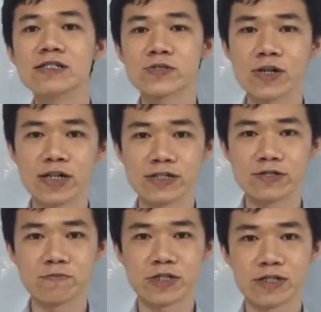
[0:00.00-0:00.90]
trying
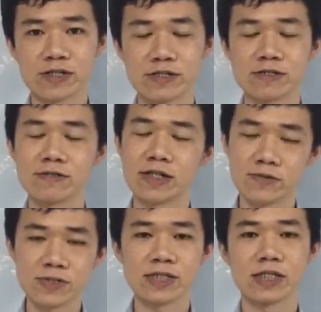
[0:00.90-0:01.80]
to
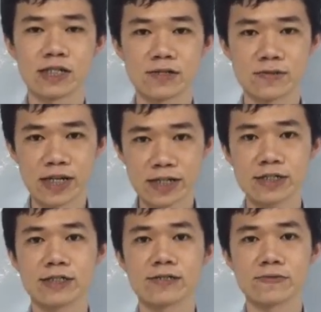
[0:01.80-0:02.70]
pronounce the
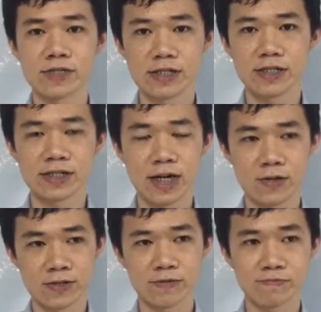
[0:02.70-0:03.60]
correct R
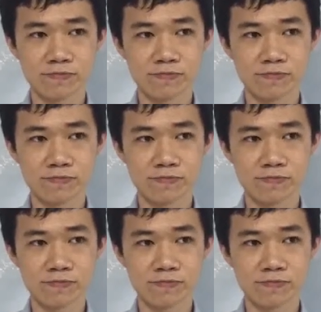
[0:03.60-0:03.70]
sound.